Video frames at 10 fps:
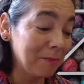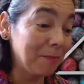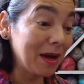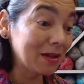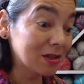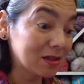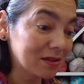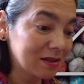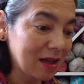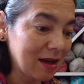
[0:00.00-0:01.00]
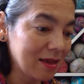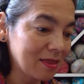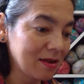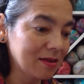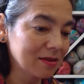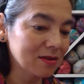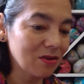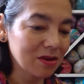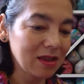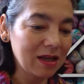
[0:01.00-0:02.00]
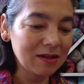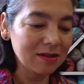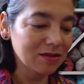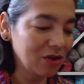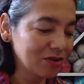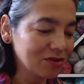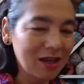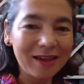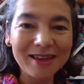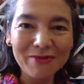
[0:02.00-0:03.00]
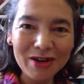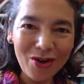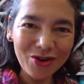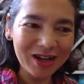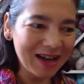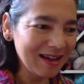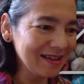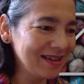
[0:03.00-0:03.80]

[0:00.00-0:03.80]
But I think the sock that is going to take even longer